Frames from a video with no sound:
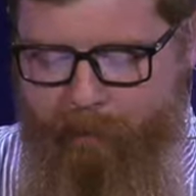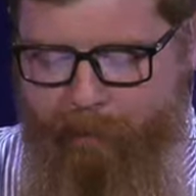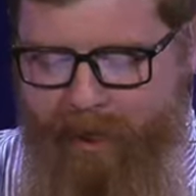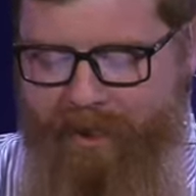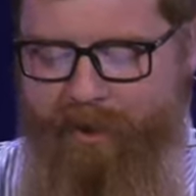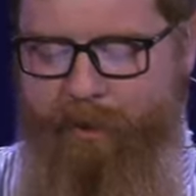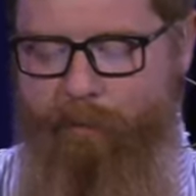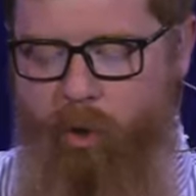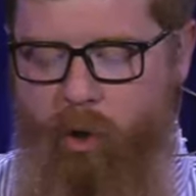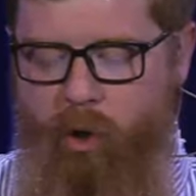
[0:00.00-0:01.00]
But the
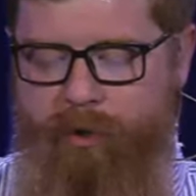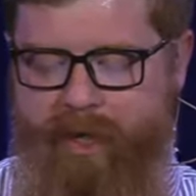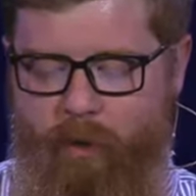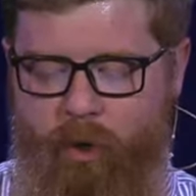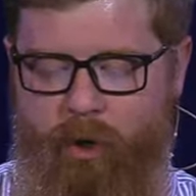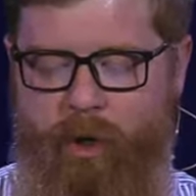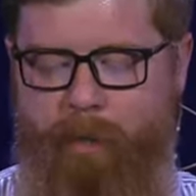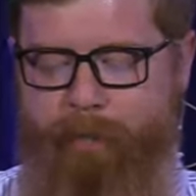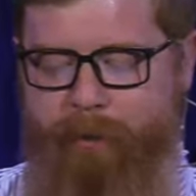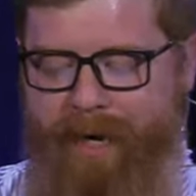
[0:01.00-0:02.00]
more they were
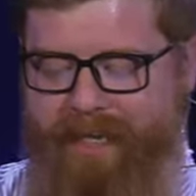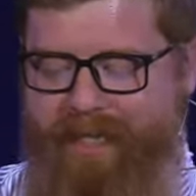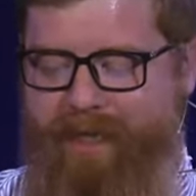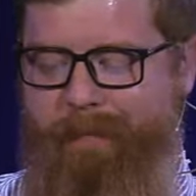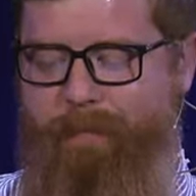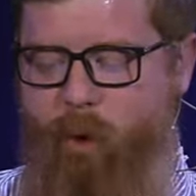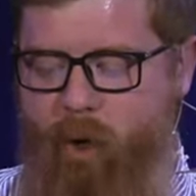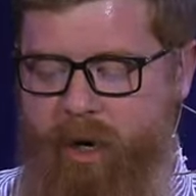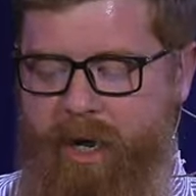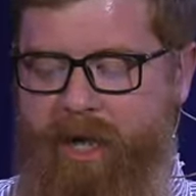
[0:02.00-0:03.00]
oppressed, the
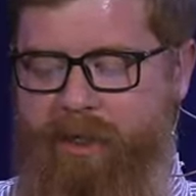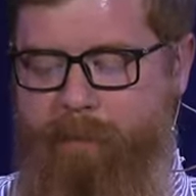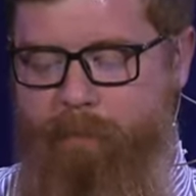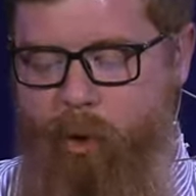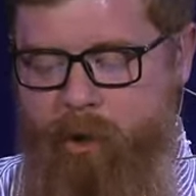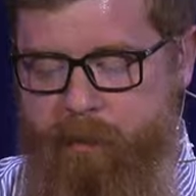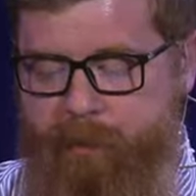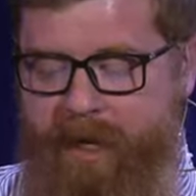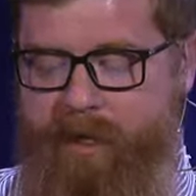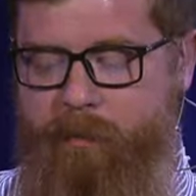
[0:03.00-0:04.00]
more they
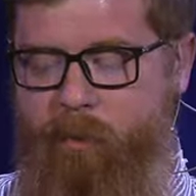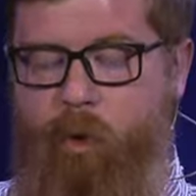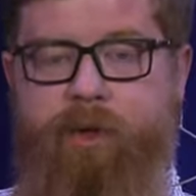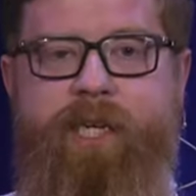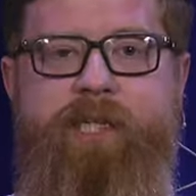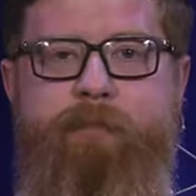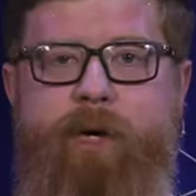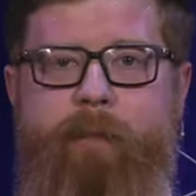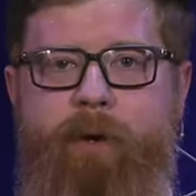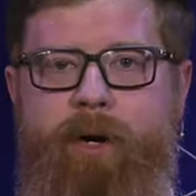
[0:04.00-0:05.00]
multiplied and the more they
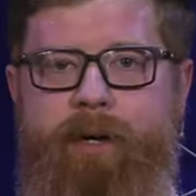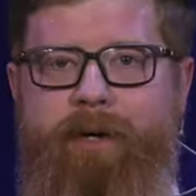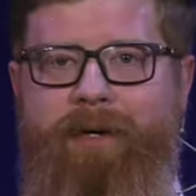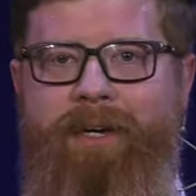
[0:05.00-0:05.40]
spread abroad.